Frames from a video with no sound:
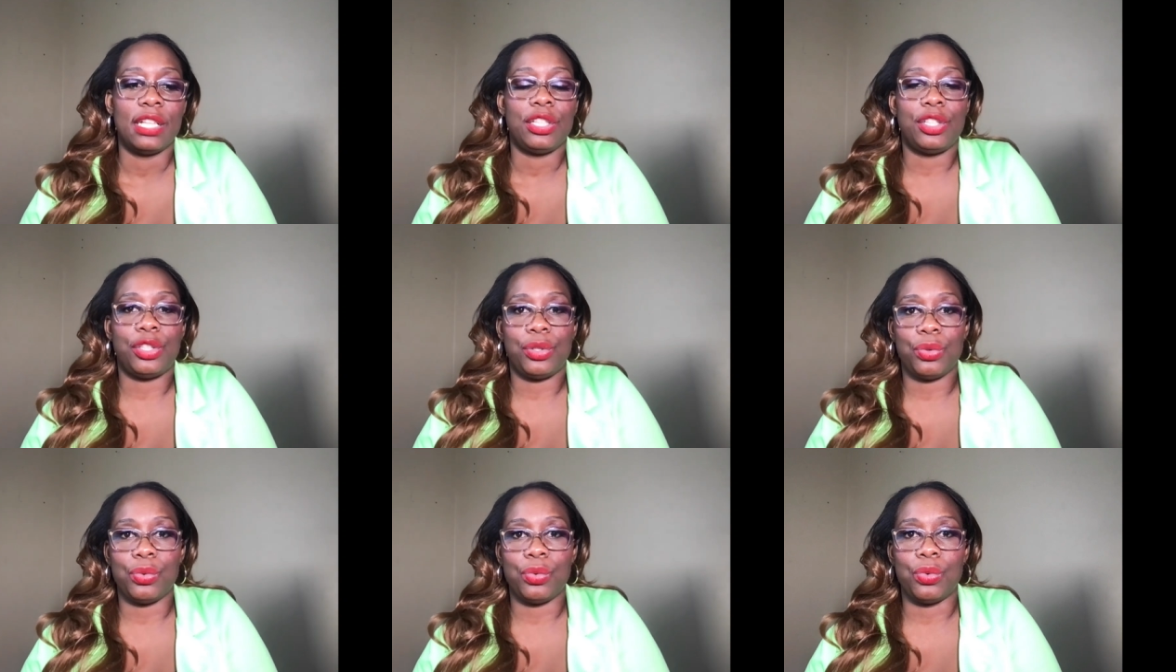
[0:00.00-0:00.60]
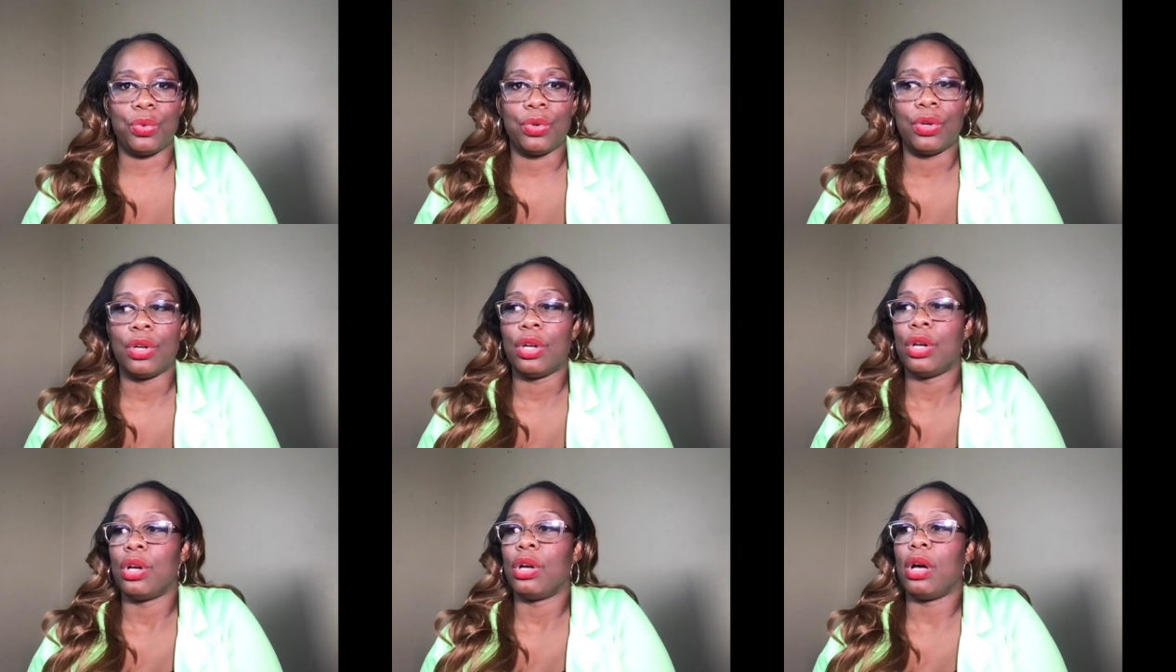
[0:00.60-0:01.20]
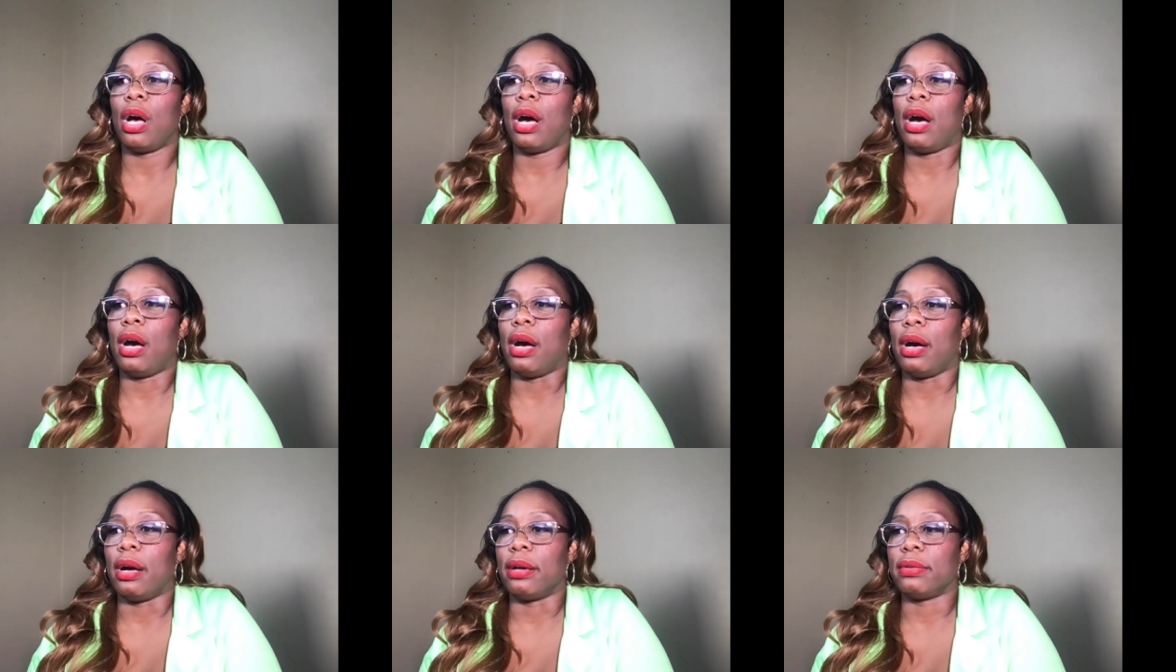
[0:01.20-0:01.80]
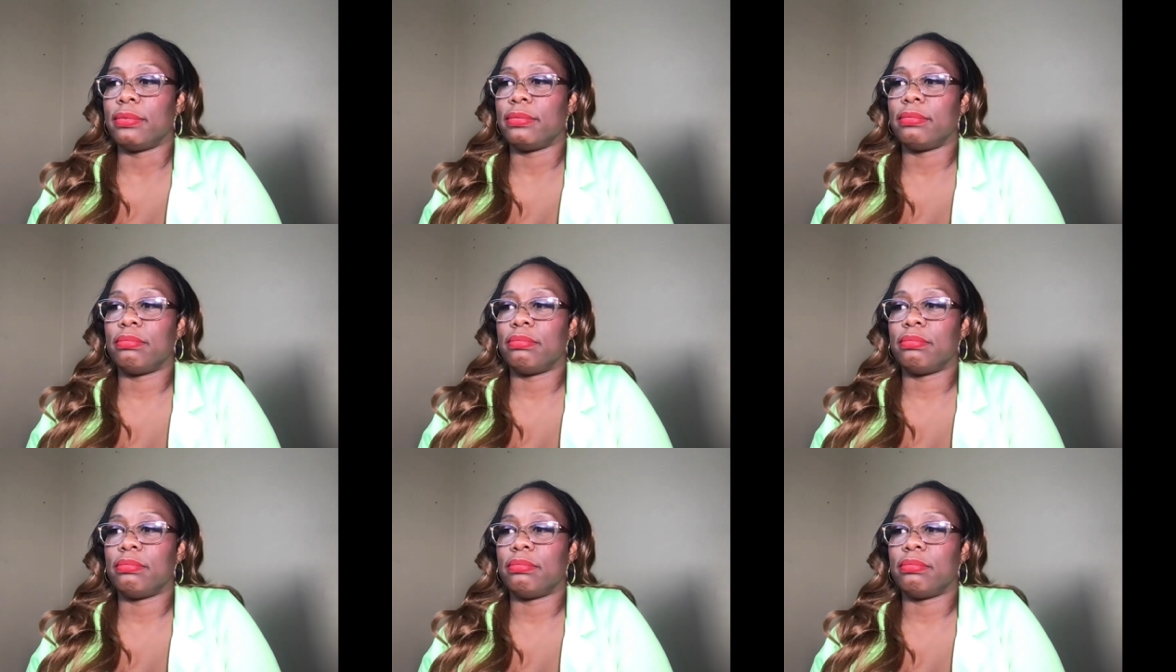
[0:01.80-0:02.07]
to uh,